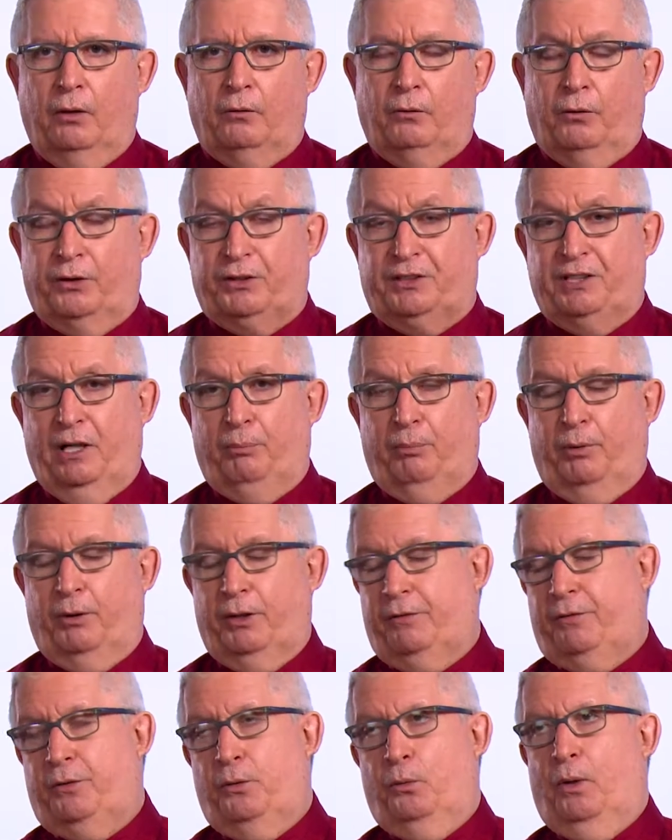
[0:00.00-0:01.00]
for example,
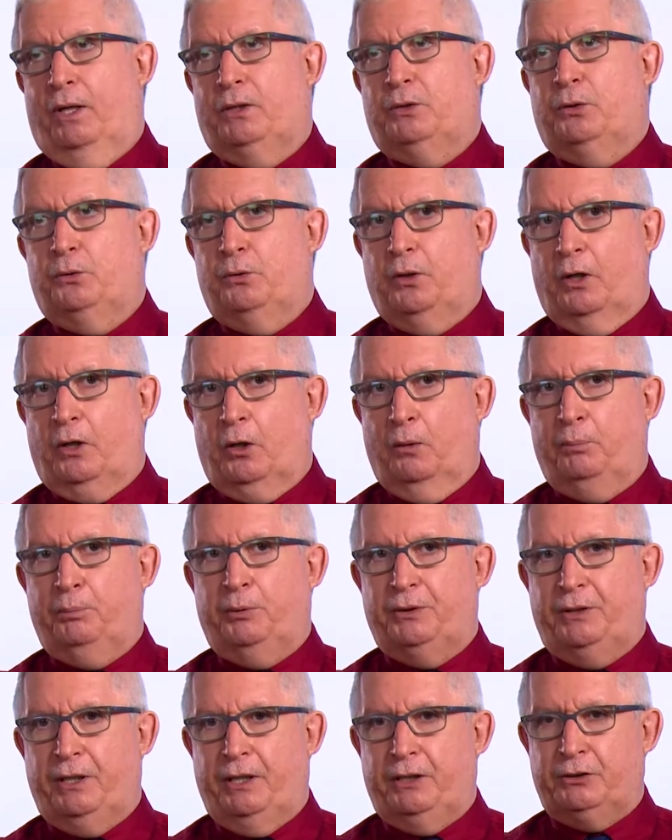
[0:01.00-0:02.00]
if you want to do a
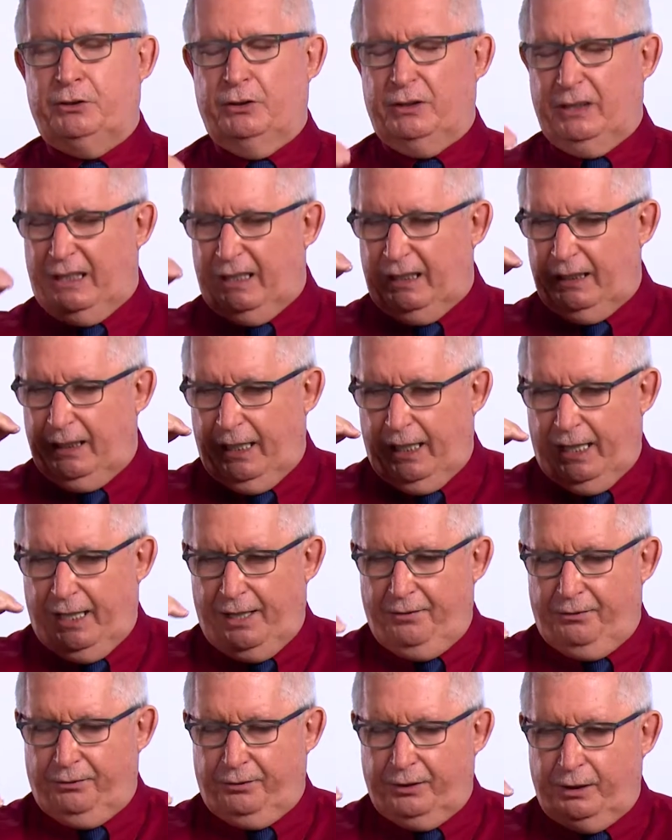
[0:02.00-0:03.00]
computation in
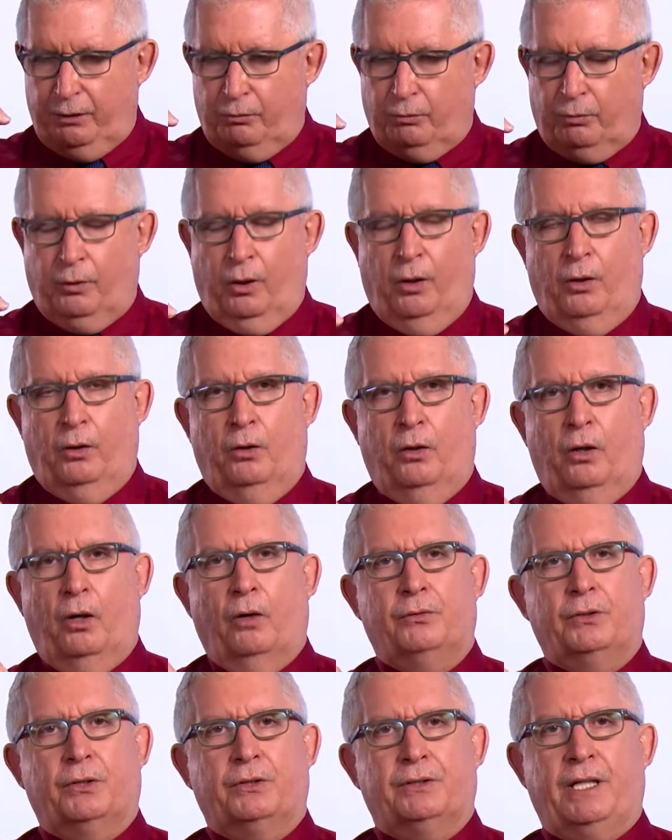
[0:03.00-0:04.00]
every row
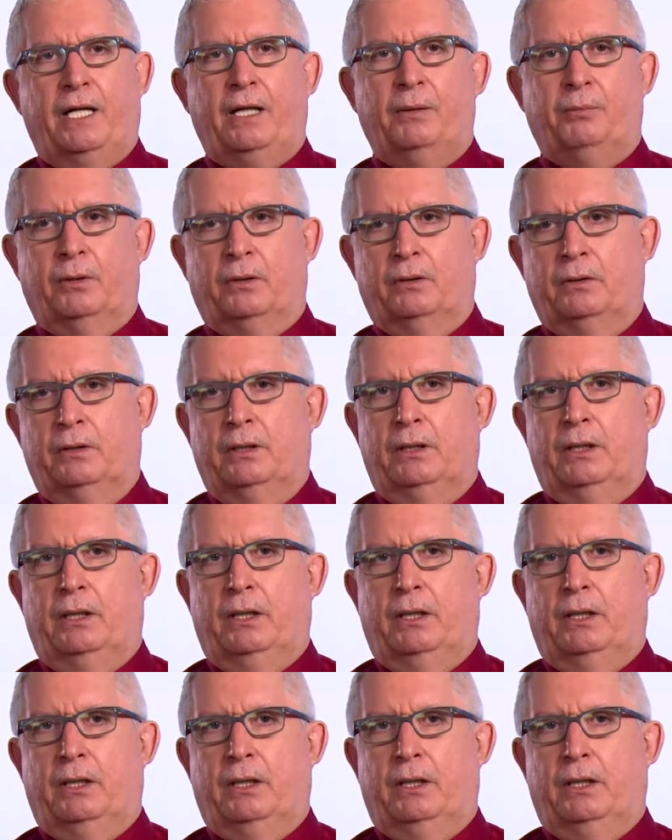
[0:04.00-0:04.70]
of your table,